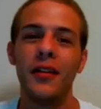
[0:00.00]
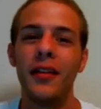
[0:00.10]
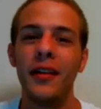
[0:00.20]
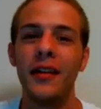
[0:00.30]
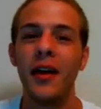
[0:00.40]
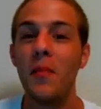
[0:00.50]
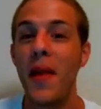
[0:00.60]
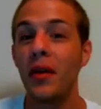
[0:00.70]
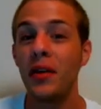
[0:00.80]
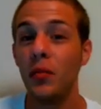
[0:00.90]
the
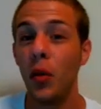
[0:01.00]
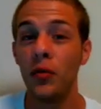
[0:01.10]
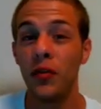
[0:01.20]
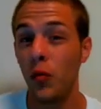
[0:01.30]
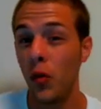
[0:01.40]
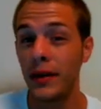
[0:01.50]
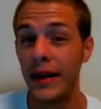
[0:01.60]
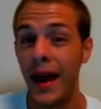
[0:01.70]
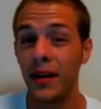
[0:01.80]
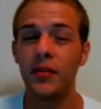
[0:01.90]
amount in moles of one
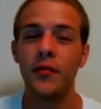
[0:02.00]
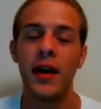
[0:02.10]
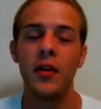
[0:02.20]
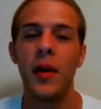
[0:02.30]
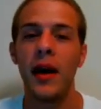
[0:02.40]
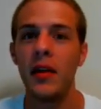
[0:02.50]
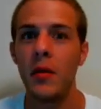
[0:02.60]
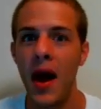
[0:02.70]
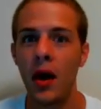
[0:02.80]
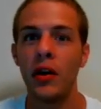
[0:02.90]
gas divided by the
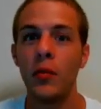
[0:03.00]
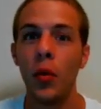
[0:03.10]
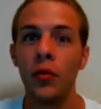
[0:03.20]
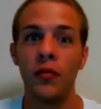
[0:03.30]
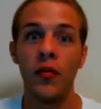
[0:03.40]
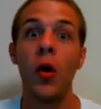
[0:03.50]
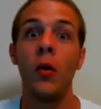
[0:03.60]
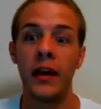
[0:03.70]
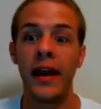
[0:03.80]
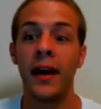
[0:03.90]
amount in moles of all
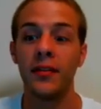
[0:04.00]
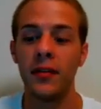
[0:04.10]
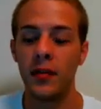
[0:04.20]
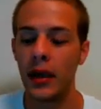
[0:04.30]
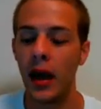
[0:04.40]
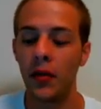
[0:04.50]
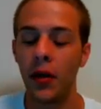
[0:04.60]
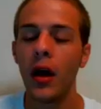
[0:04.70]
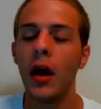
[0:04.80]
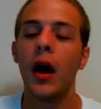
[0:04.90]
the gases
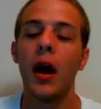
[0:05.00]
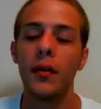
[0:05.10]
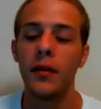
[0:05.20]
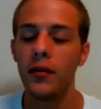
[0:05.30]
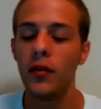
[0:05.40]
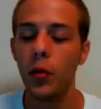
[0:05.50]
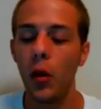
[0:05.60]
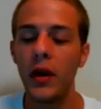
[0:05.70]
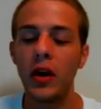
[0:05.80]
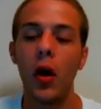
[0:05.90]
together. Uh, this is
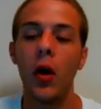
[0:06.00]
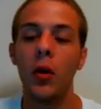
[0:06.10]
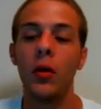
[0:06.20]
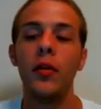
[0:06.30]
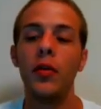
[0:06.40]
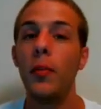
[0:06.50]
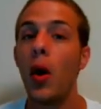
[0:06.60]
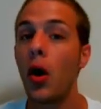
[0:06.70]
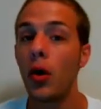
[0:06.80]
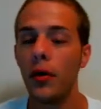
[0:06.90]
what we call the
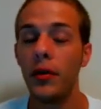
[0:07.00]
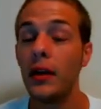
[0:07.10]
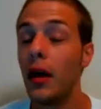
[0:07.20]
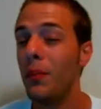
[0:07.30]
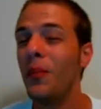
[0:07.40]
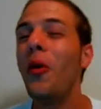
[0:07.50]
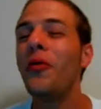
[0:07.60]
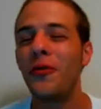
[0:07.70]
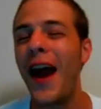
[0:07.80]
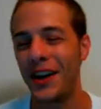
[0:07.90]
part the uh, mole
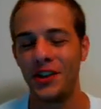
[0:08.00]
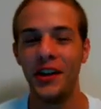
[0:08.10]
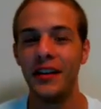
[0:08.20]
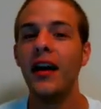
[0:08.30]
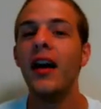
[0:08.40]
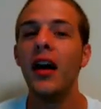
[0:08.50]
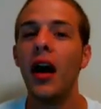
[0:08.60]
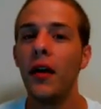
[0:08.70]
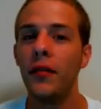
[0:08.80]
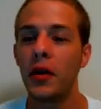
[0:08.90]
fraction
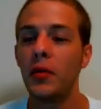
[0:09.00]
of the